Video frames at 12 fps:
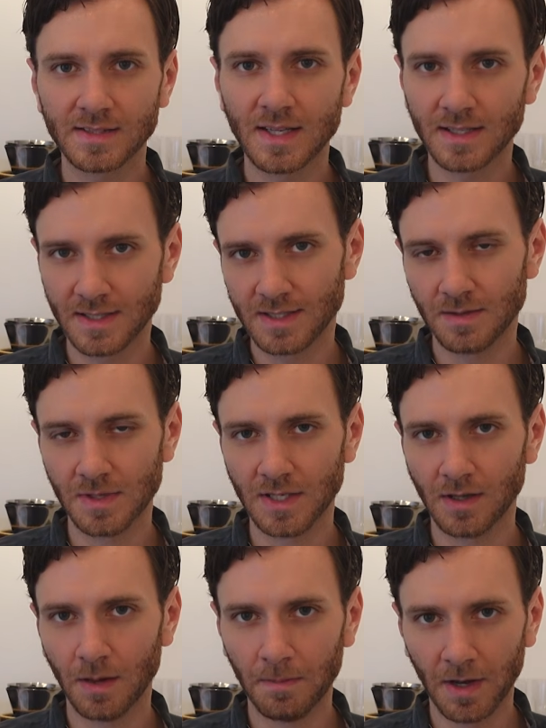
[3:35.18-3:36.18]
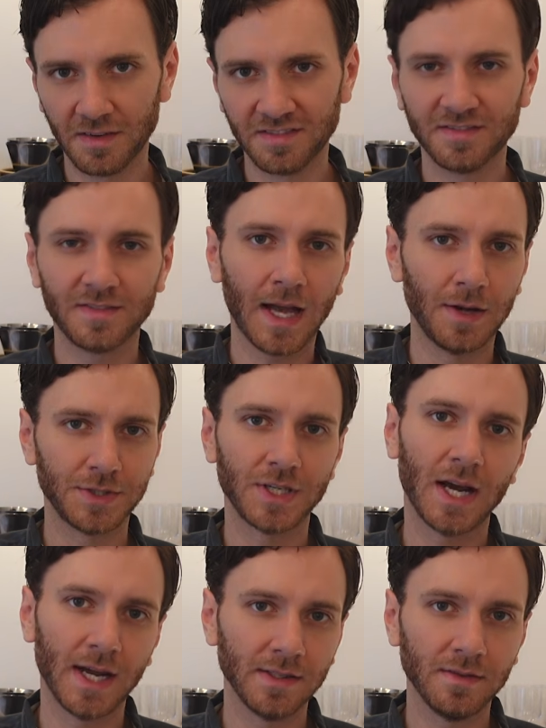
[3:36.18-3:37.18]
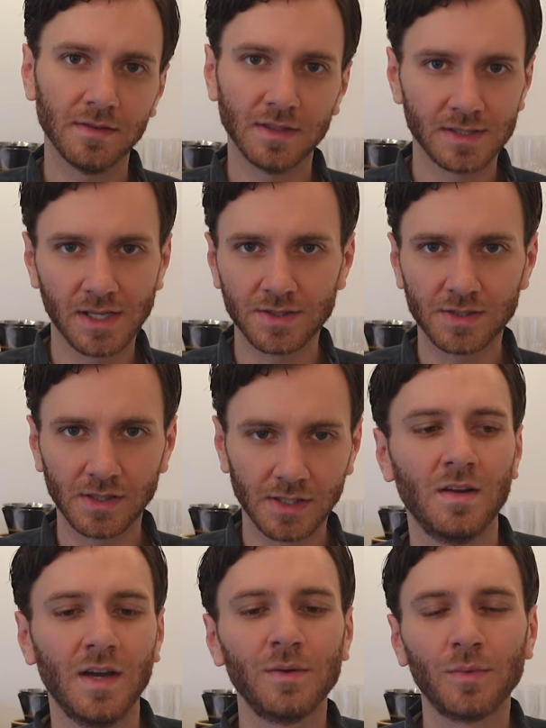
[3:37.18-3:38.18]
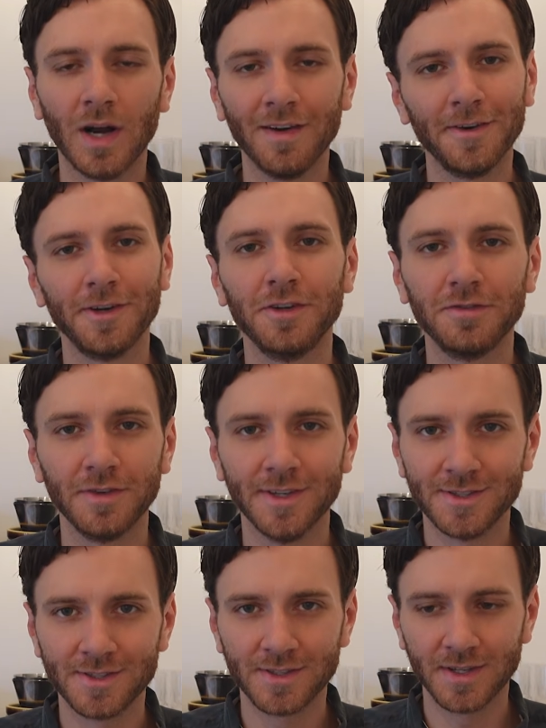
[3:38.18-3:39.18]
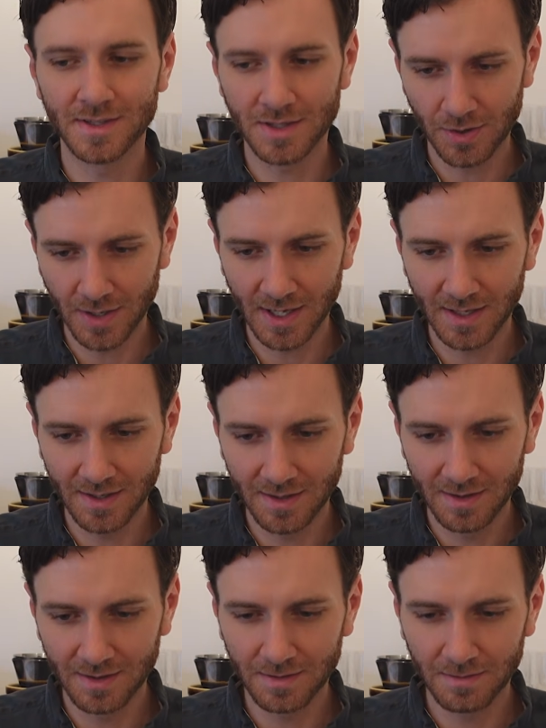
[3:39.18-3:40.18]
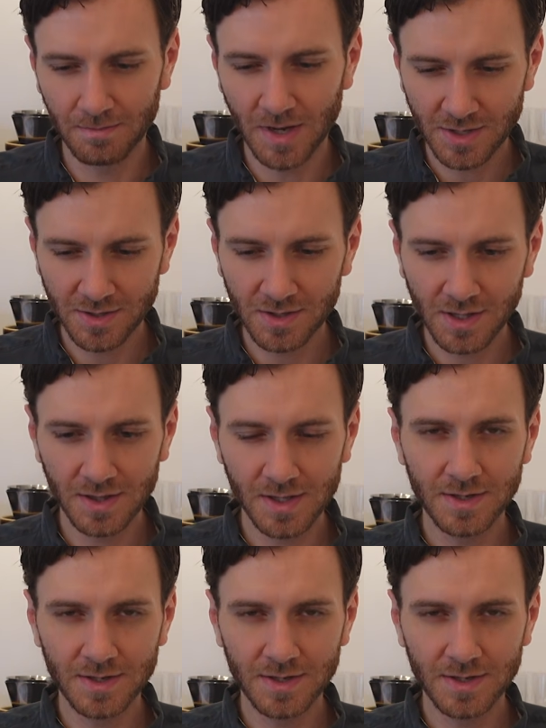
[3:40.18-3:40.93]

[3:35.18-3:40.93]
that need to be above counter height, essentially. And wherever your fridge is located, make sure that the